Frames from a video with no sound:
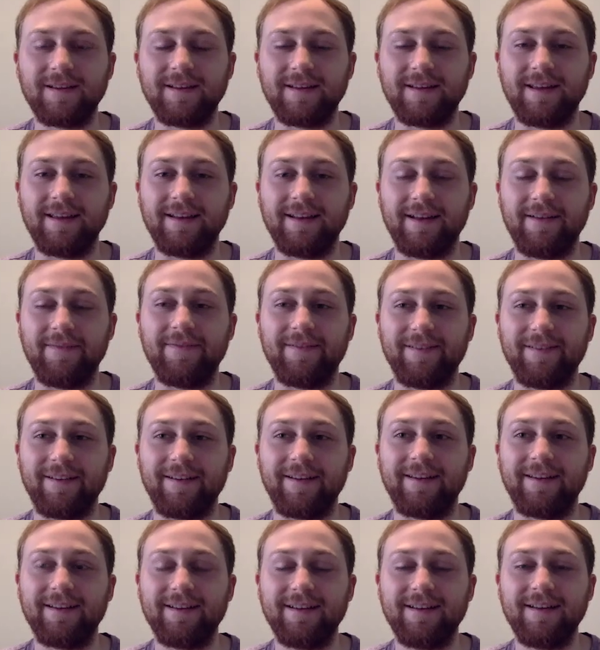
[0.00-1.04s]
Yeah,
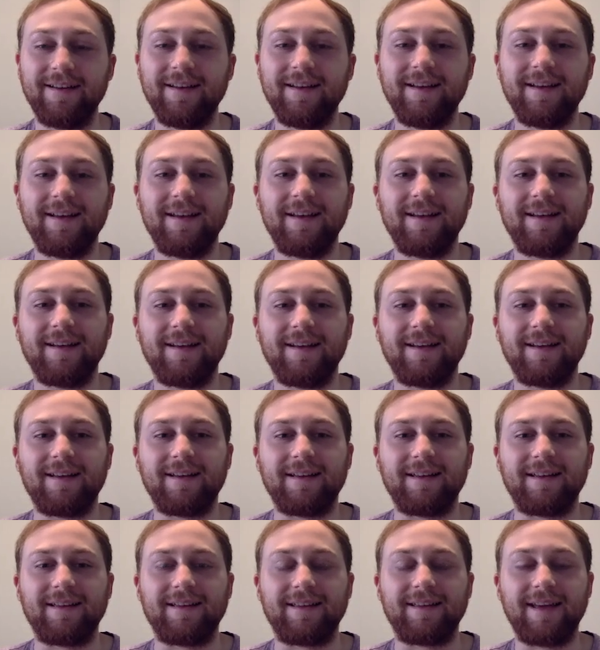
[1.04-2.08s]
definitely.
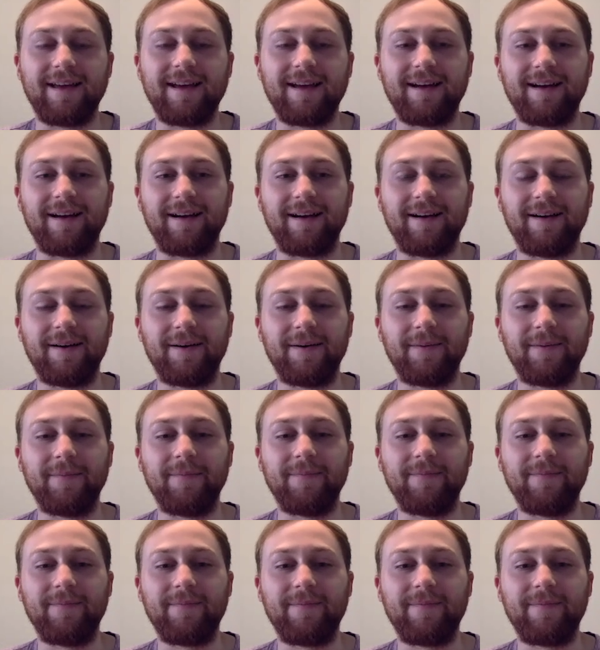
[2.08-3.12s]
Yeah.
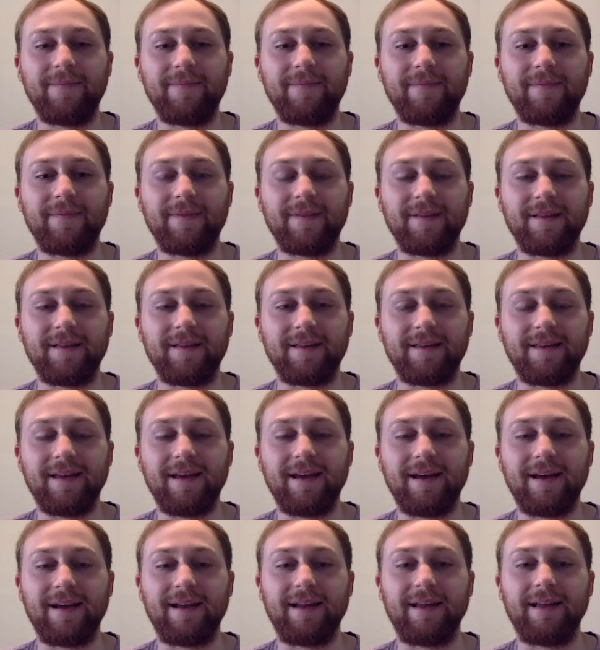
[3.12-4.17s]

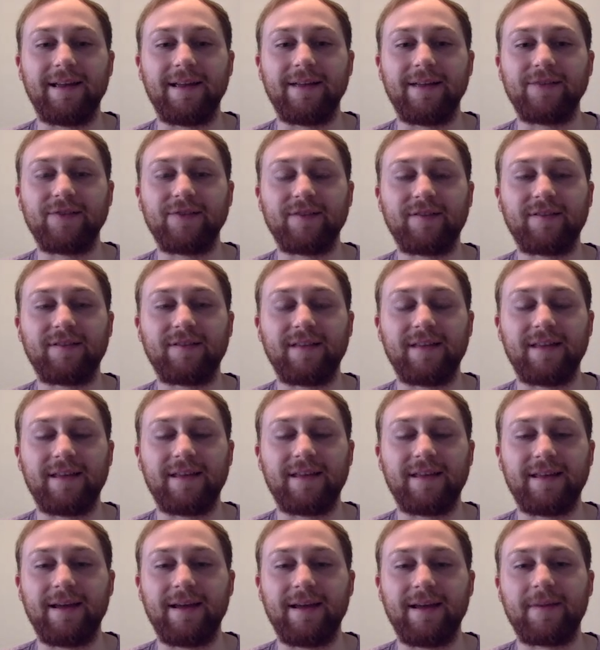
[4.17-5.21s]
Yeah, it just,
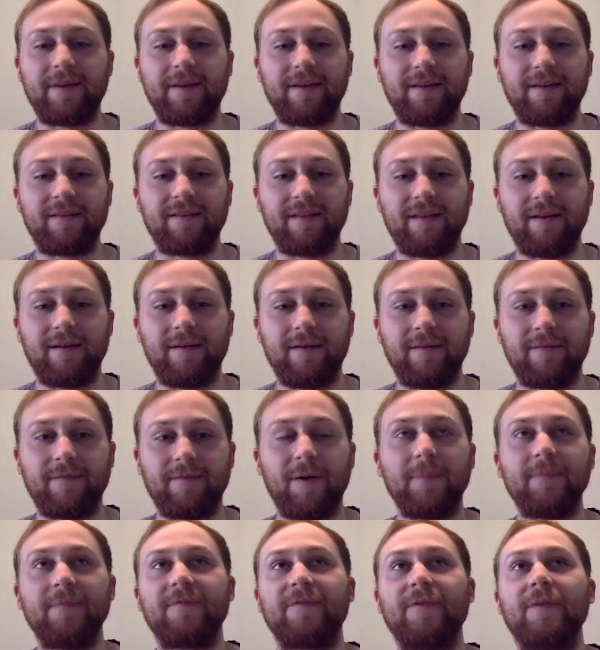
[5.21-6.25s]
yeah, because
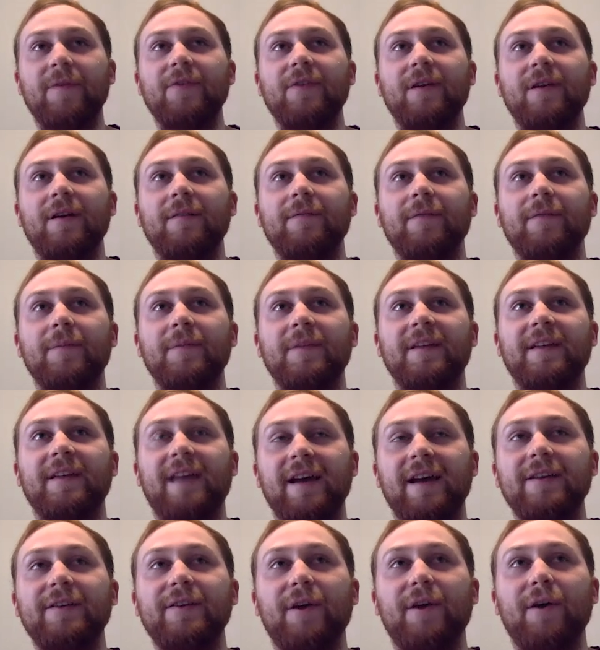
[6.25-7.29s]
from the
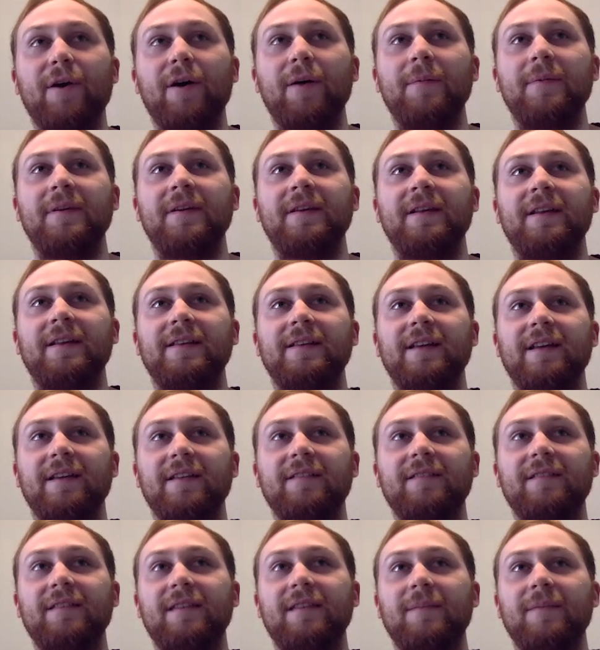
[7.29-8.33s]
get go, I mean, it
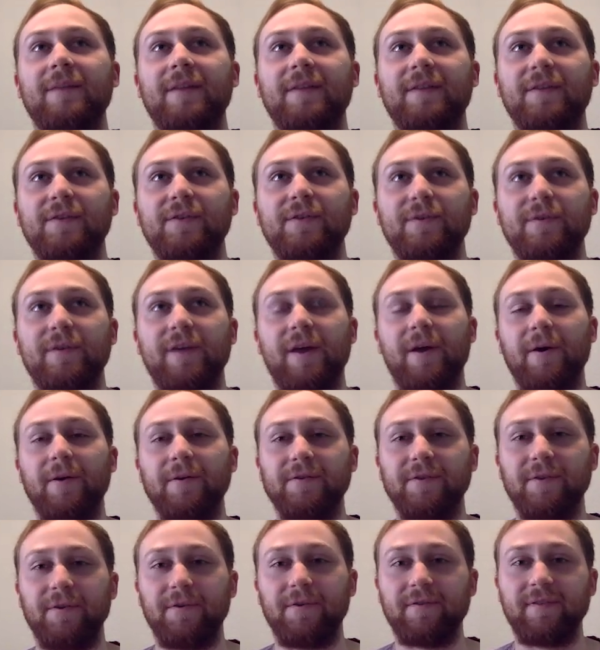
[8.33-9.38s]
does seem like the two
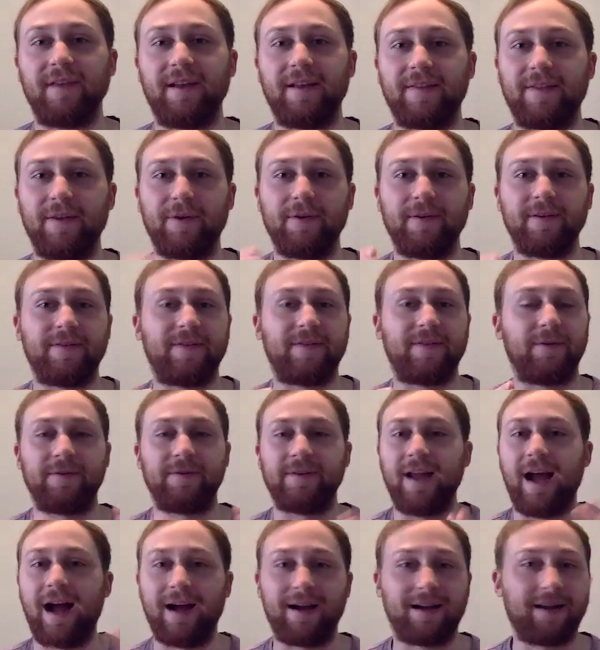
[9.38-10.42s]
characters, like they're
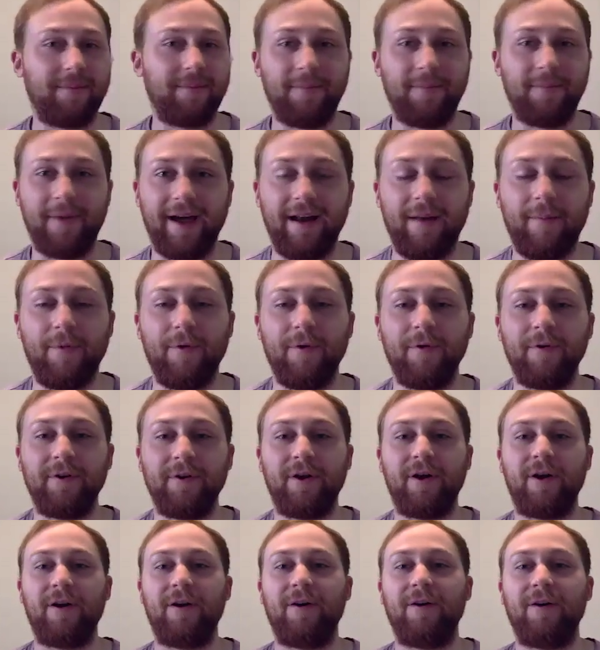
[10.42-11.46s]
not compatible at
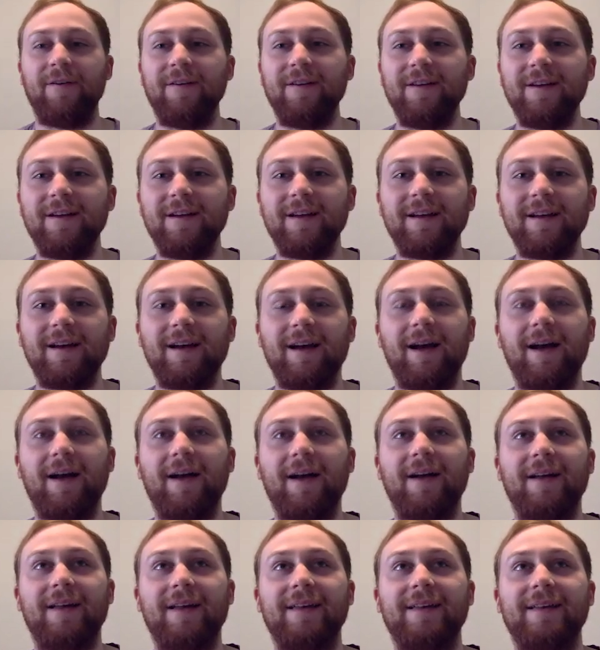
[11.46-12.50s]
all.
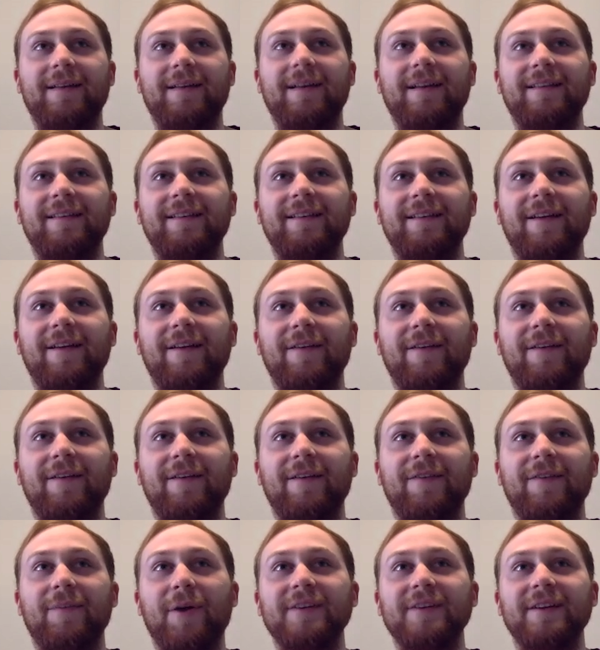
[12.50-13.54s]
Because
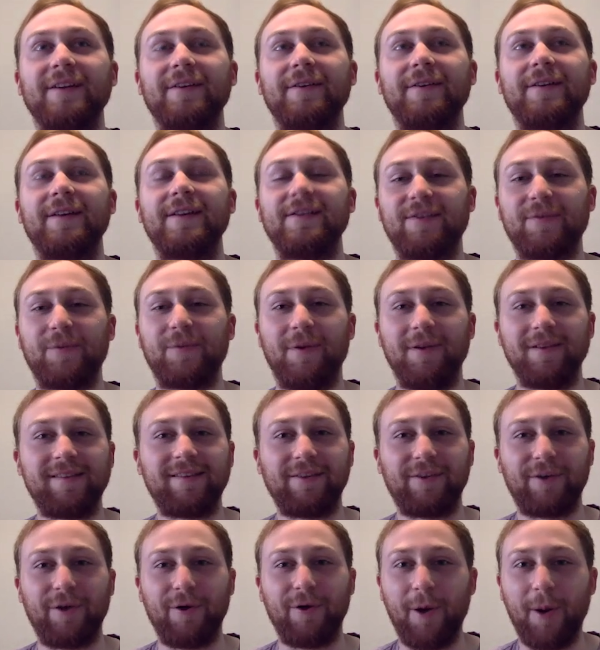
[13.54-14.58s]
the bartender, he just
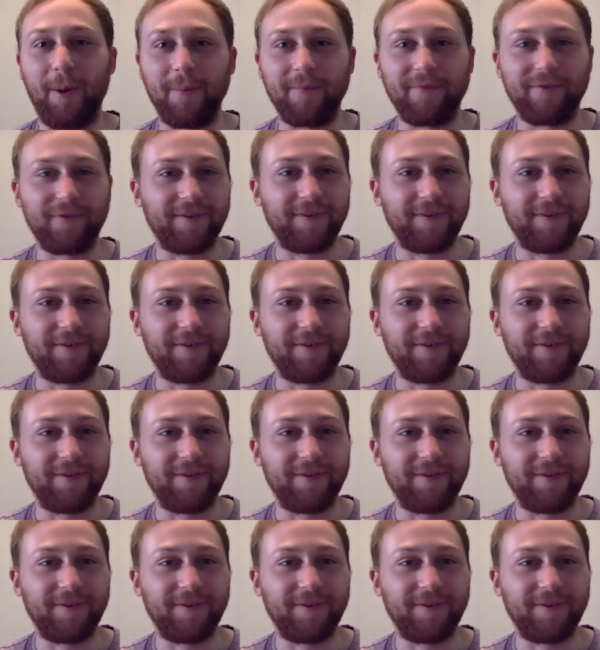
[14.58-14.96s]
wants to go home